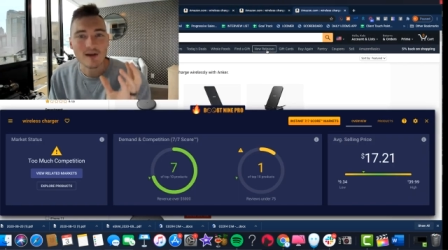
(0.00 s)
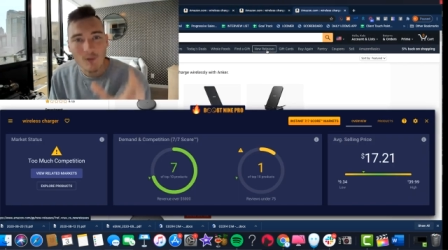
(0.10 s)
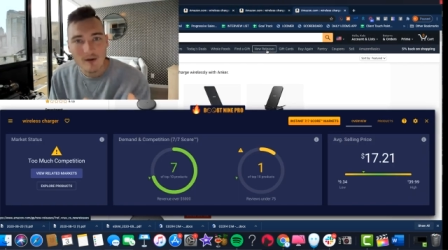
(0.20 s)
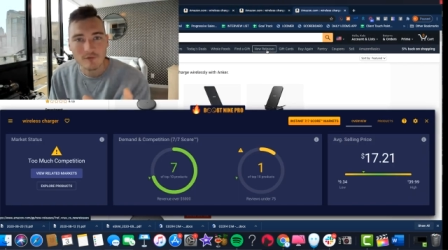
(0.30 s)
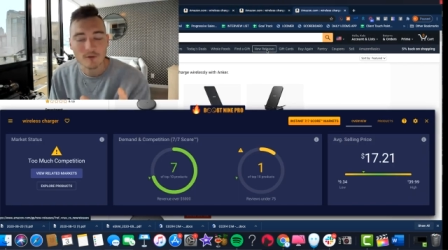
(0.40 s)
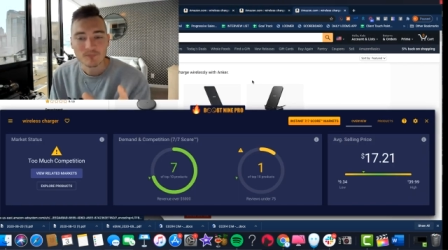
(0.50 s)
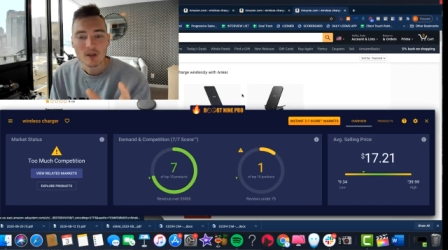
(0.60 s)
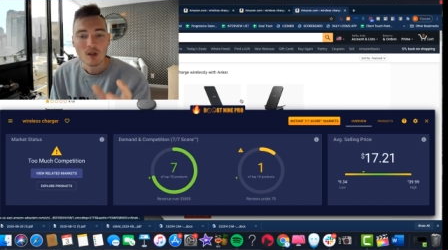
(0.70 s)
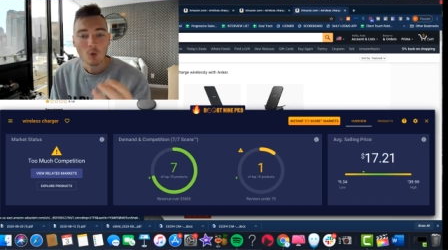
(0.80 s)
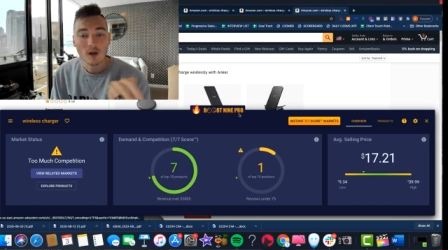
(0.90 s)
However,
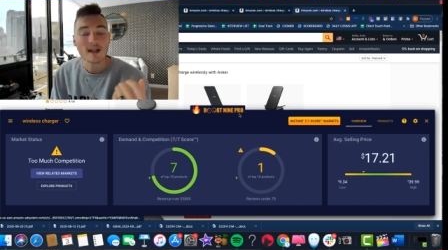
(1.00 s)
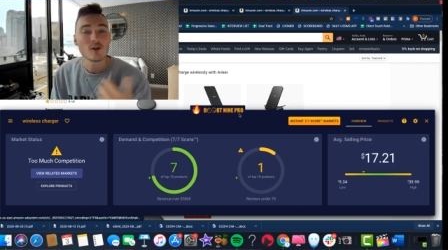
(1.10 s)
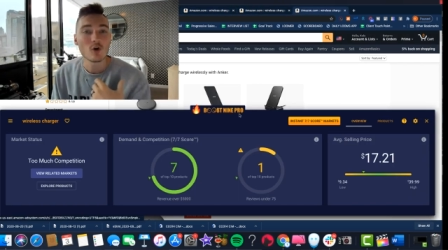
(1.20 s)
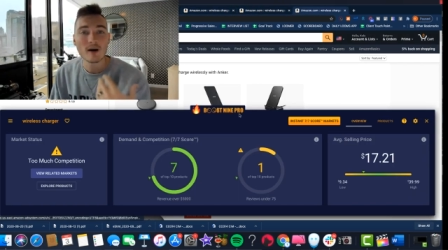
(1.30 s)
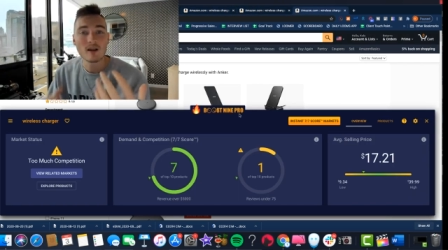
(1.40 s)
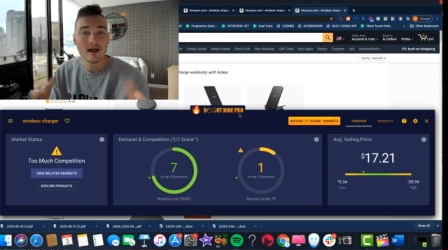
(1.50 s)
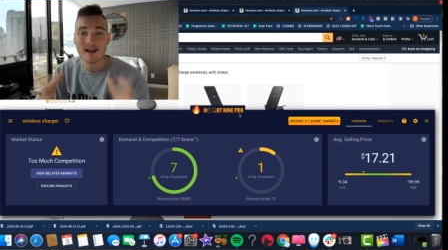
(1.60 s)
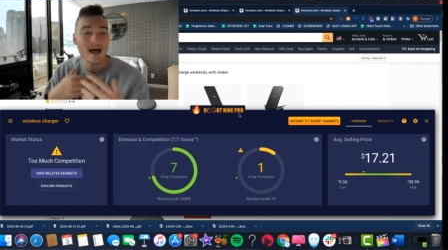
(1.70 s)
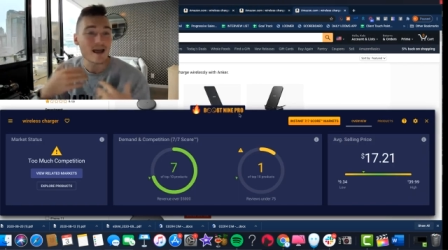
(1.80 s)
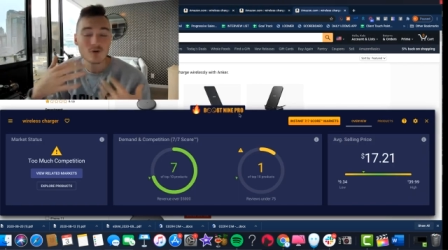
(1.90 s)
what I know about, I
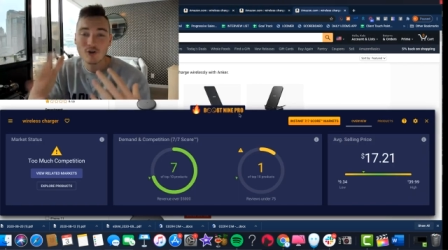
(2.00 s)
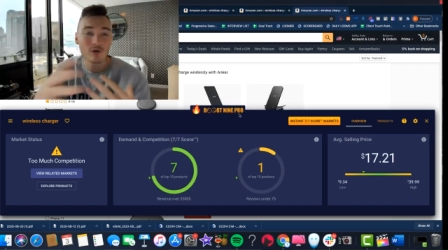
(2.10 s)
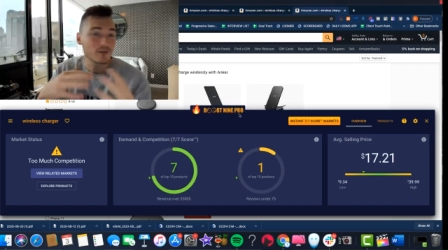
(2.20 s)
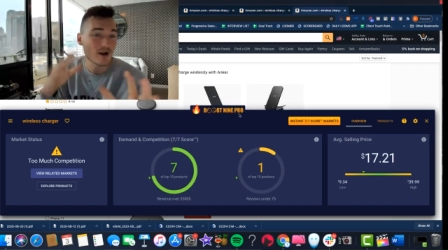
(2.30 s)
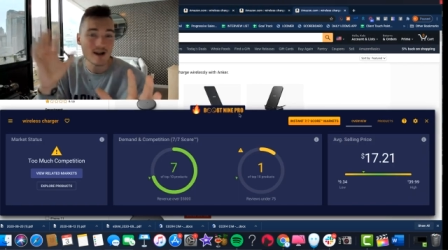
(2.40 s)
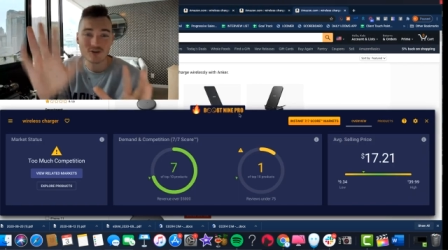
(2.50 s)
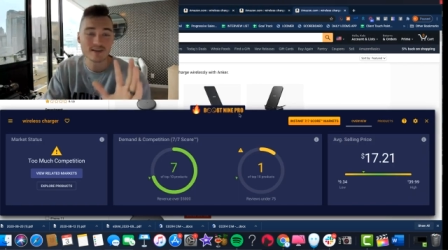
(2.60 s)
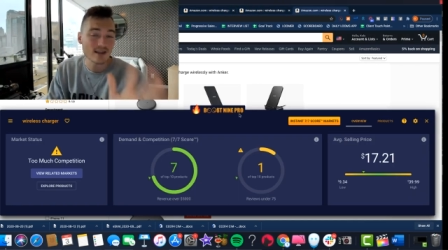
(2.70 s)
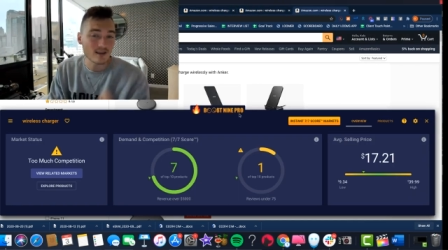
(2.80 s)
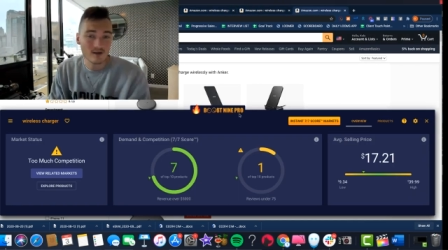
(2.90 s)
don't, I don't know if they're actually
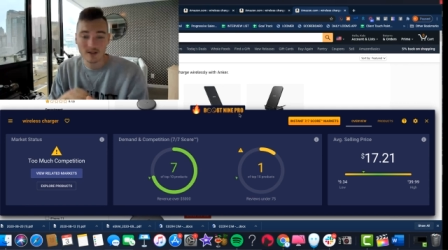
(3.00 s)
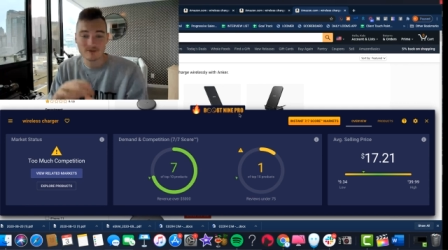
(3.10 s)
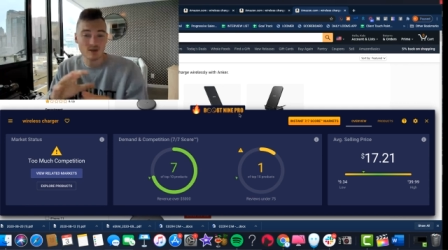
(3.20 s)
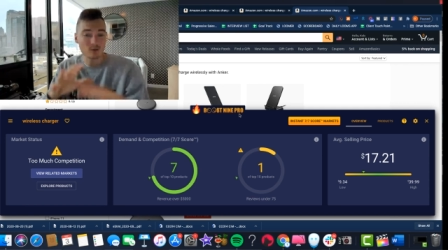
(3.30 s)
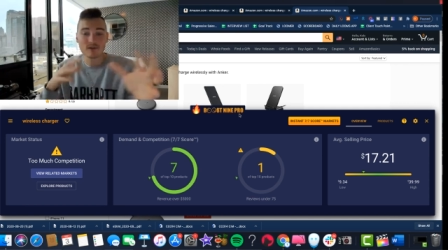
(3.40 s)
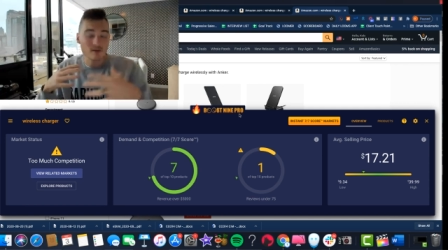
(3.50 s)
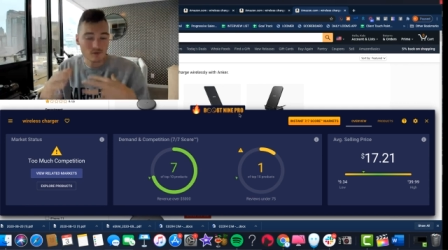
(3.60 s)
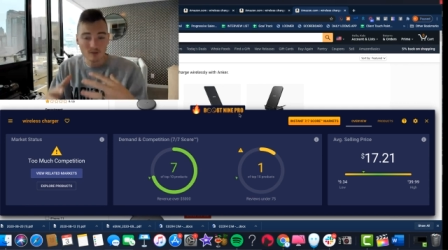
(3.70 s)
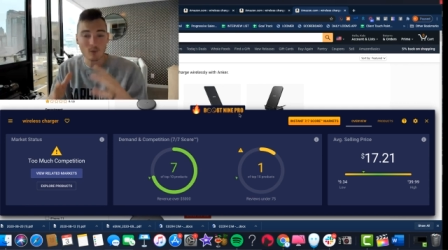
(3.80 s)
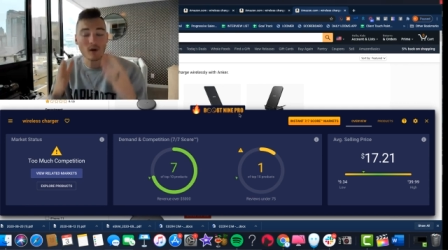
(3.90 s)
selling on Amazon or what they're
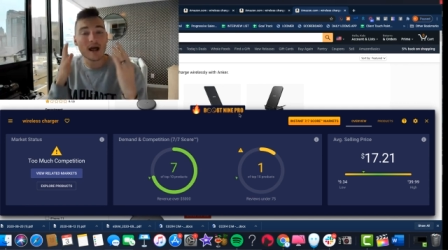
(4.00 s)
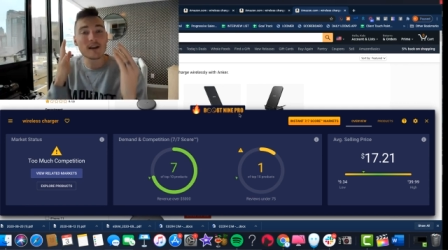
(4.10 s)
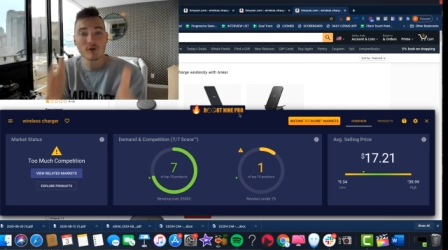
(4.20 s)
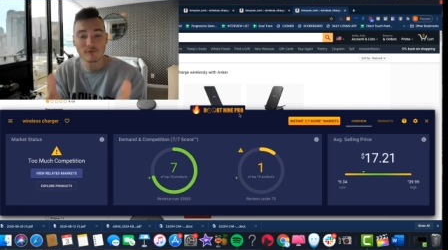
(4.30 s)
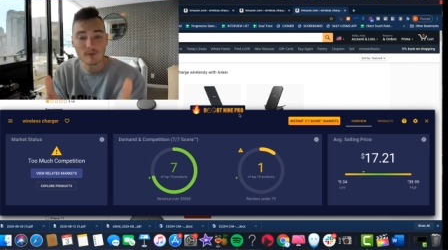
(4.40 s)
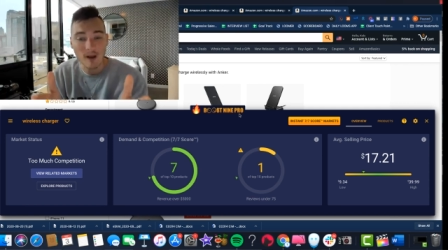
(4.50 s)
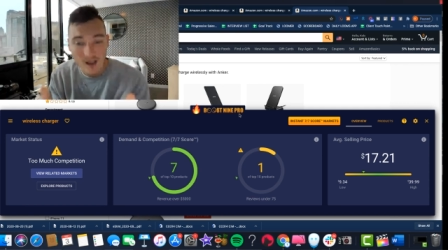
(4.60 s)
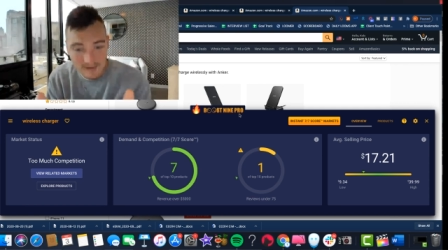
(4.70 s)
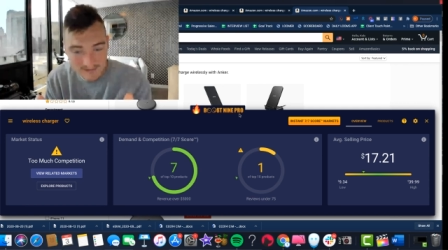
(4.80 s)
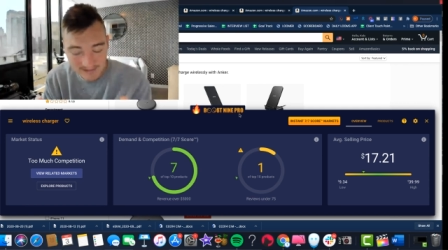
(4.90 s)
doing, but what I know from
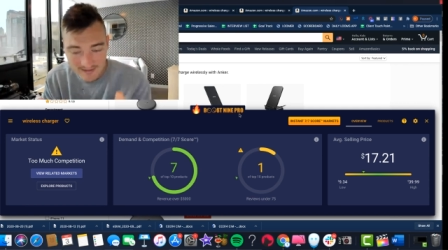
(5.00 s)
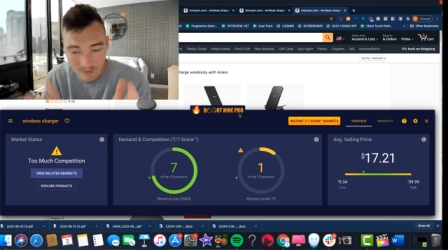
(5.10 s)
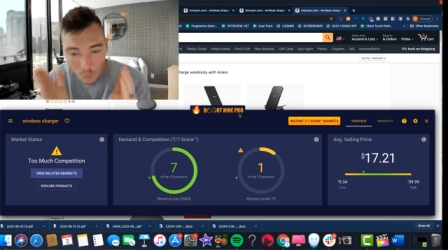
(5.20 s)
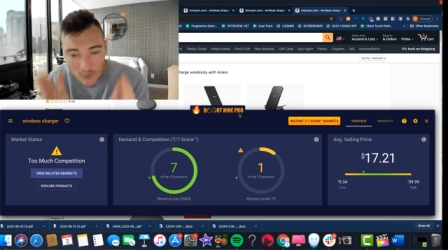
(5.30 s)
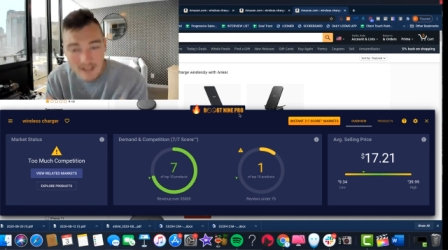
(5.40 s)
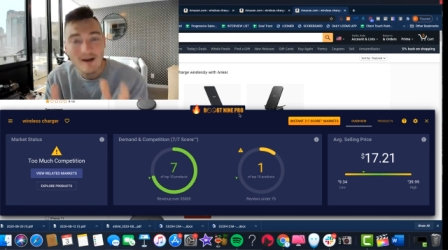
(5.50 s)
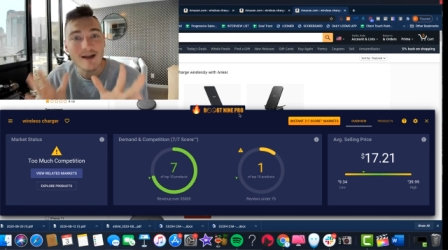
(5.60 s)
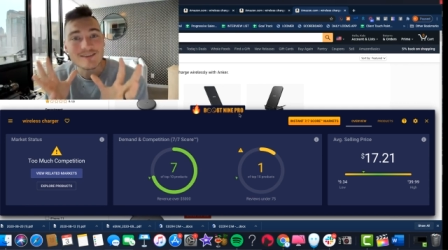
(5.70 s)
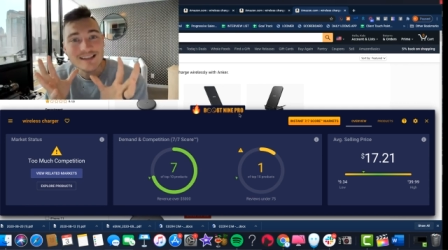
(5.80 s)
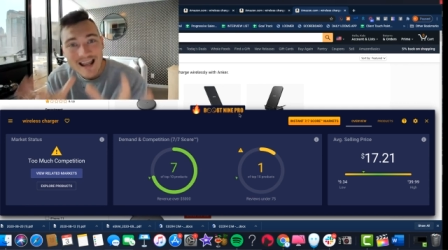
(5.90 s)
us is that we
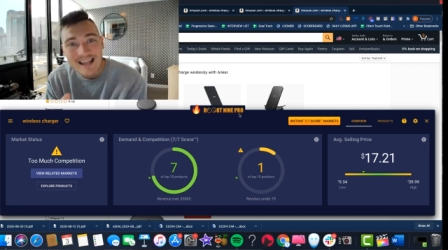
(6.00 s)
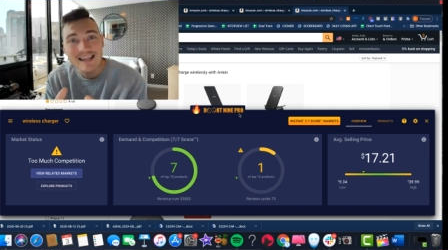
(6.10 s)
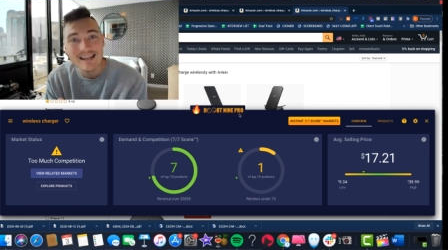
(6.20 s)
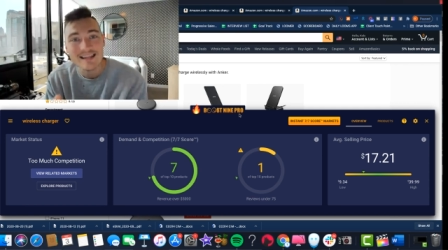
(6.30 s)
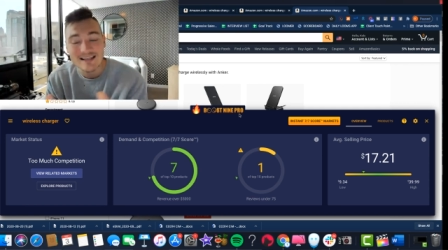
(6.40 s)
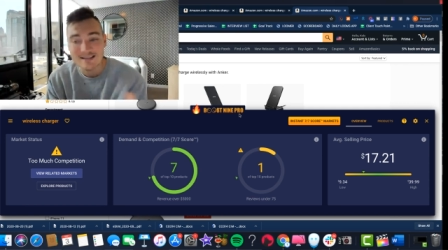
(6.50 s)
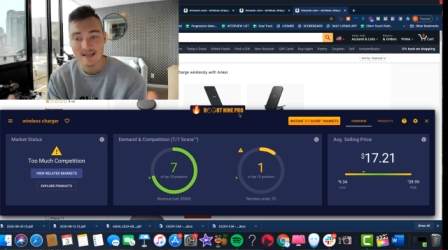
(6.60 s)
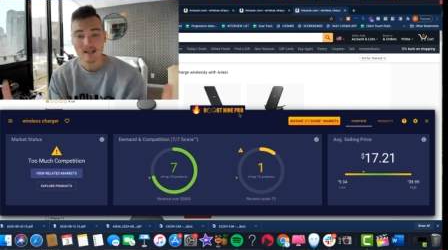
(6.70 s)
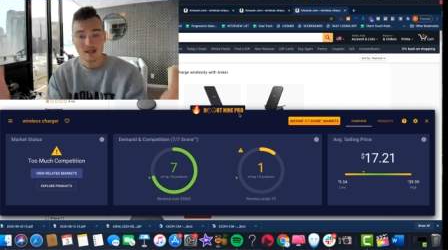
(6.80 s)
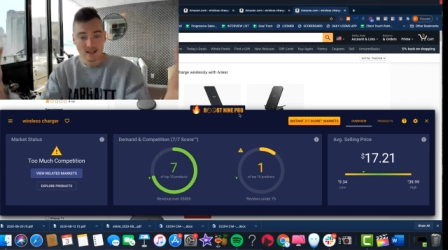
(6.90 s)
have taken these
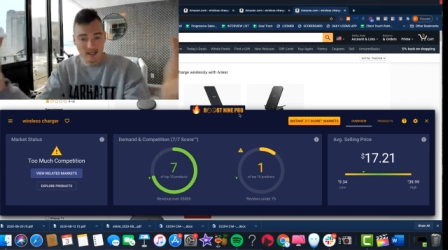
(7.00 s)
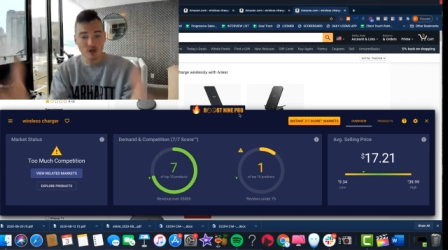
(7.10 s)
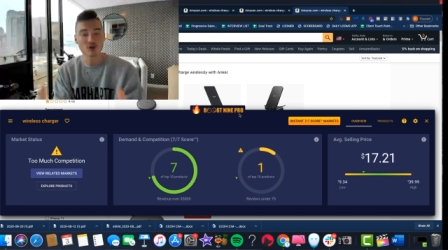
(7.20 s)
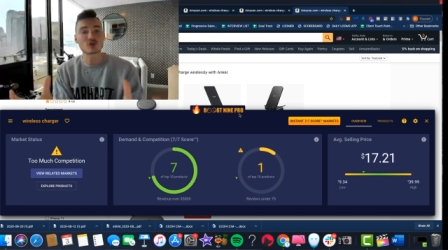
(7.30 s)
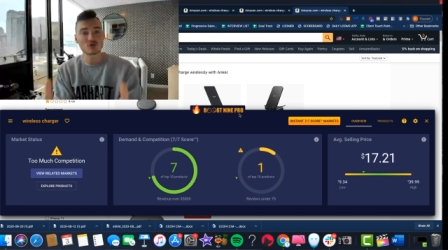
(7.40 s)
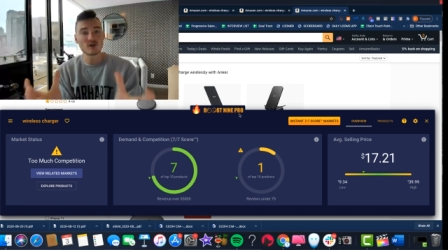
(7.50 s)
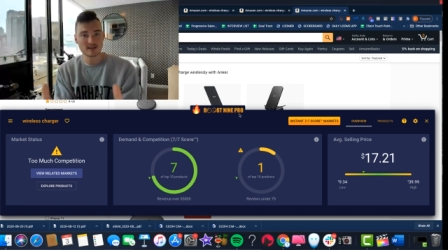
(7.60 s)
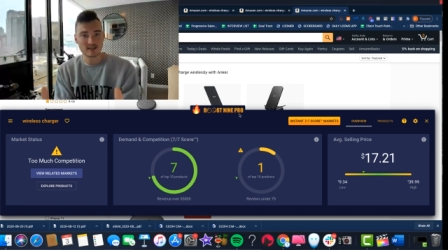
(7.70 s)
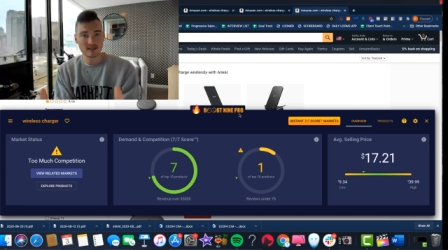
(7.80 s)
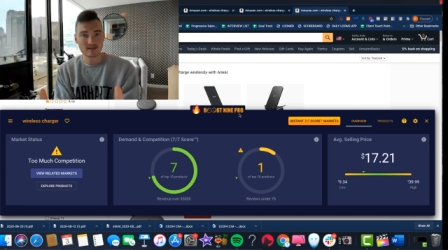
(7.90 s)

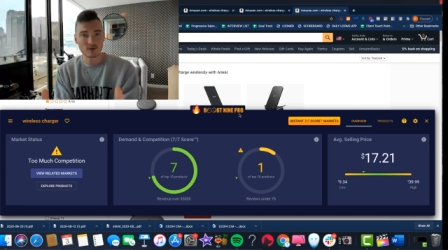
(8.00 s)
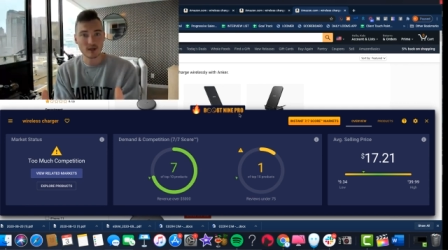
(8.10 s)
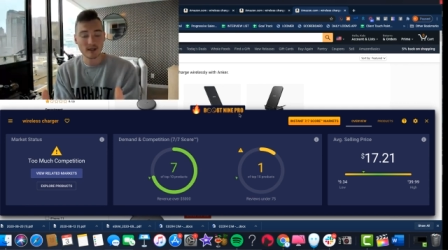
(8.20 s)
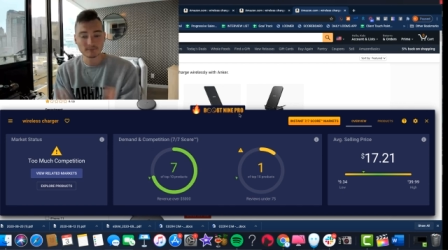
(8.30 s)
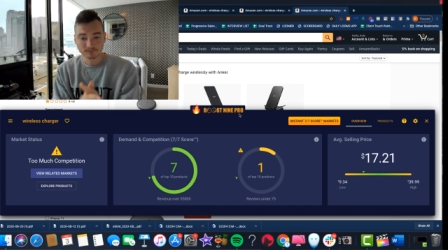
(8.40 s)
characteristics, okay,